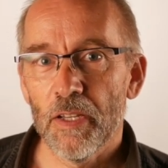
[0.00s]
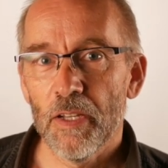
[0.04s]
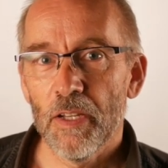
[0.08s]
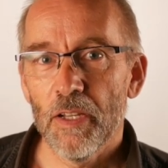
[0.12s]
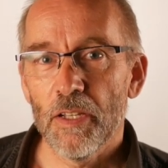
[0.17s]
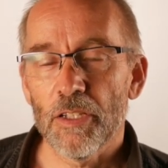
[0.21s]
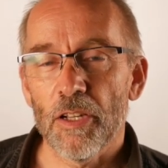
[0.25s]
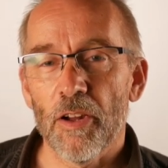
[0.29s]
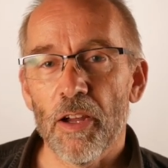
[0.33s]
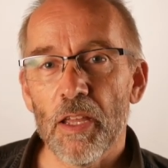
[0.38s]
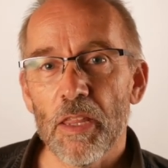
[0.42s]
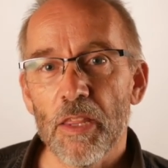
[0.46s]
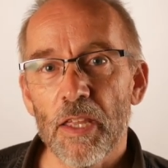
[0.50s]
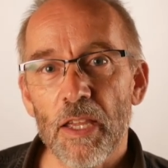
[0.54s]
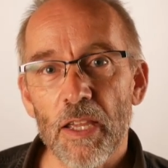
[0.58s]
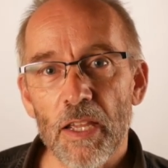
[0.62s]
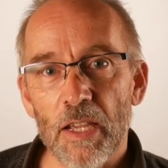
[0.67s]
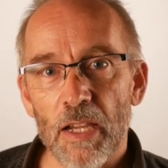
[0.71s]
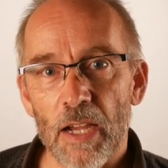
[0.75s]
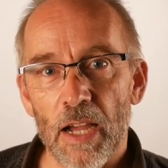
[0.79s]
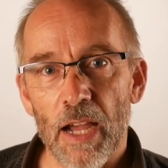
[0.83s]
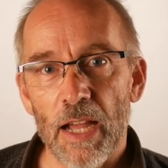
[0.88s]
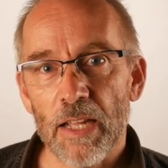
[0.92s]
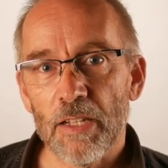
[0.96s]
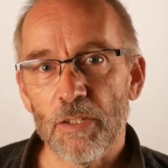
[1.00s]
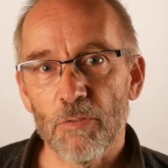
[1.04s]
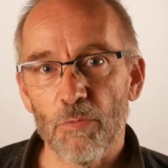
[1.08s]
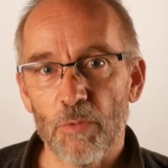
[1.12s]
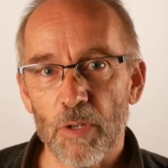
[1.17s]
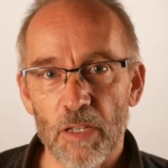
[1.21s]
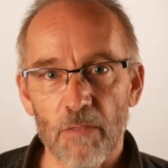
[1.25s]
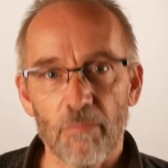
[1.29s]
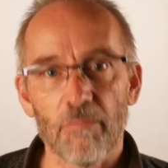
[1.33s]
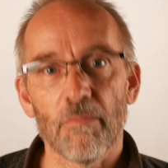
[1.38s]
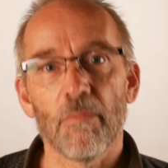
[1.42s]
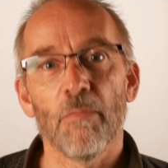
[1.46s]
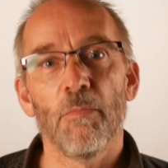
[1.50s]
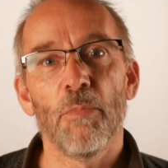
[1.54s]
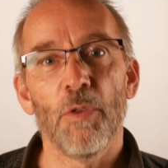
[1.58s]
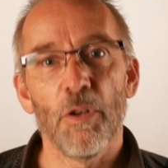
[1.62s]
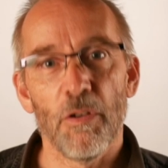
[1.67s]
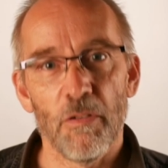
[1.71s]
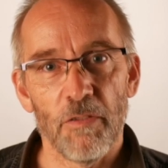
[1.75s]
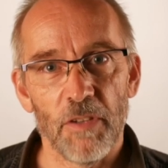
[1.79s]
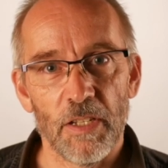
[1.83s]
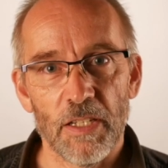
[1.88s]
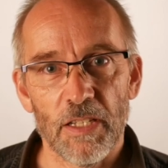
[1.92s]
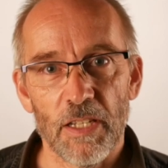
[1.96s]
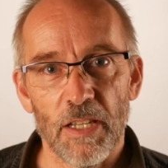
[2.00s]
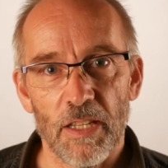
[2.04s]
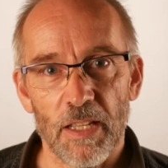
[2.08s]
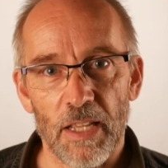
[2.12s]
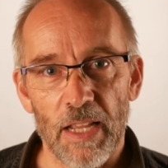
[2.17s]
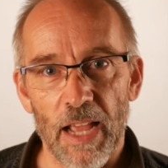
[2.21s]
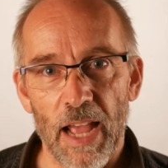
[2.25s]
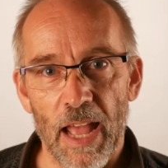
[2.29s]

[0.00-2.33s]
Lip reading: So I think as we move into the